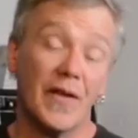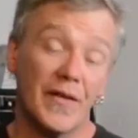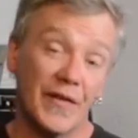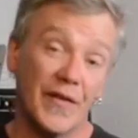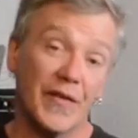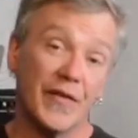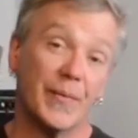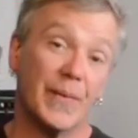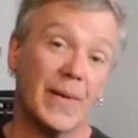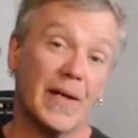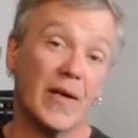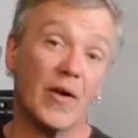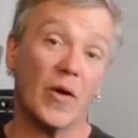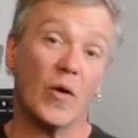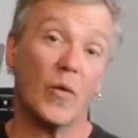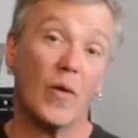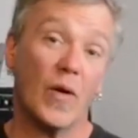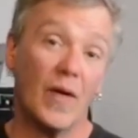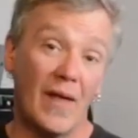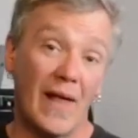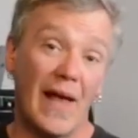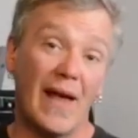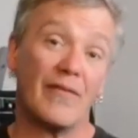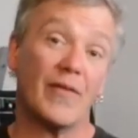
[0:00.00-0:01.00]
The speaker
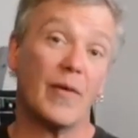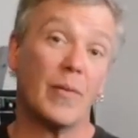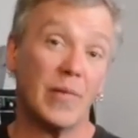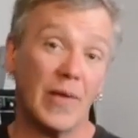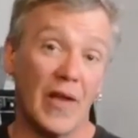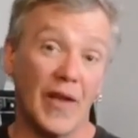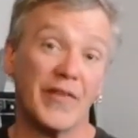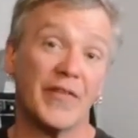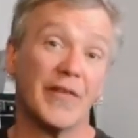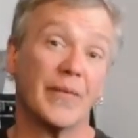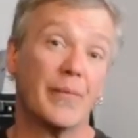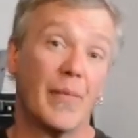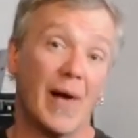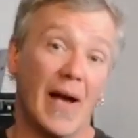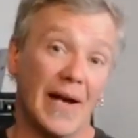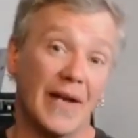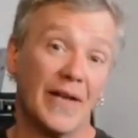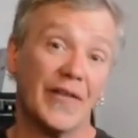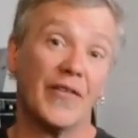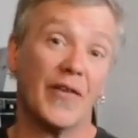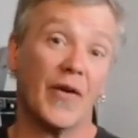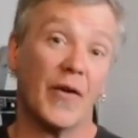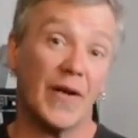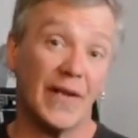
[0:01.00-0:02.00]
will have a plus and
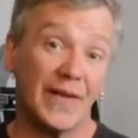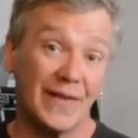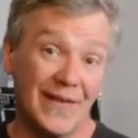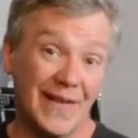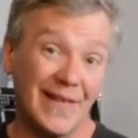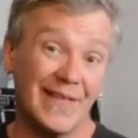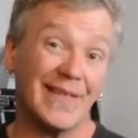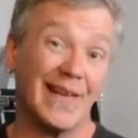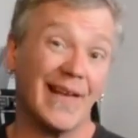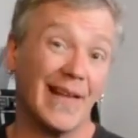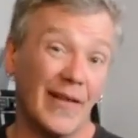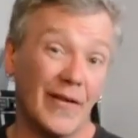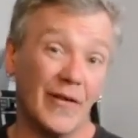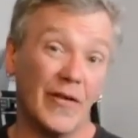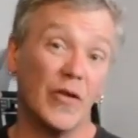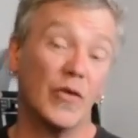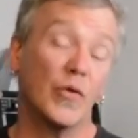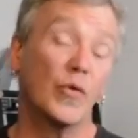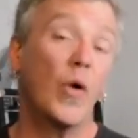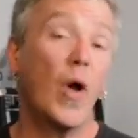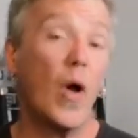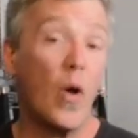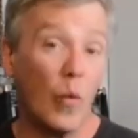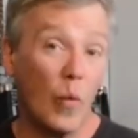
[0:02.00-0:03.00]
minus on it to tell
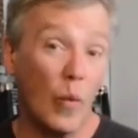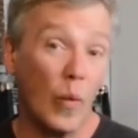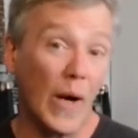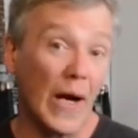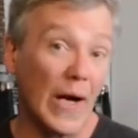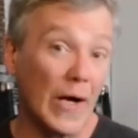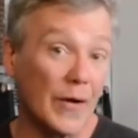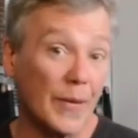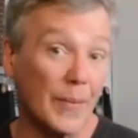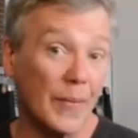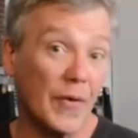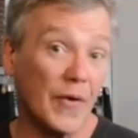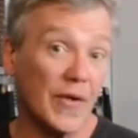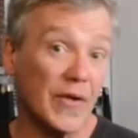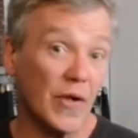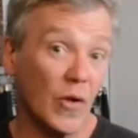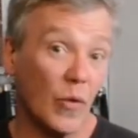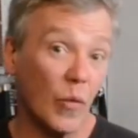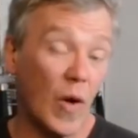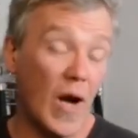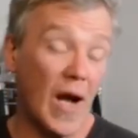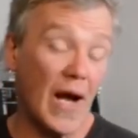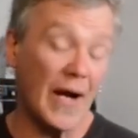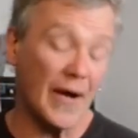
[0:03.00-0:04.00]
you where to put your
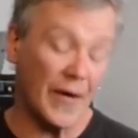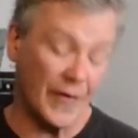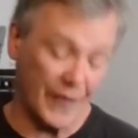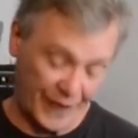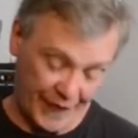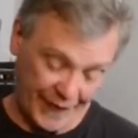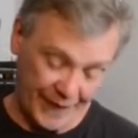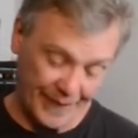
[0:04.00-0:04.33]
wires.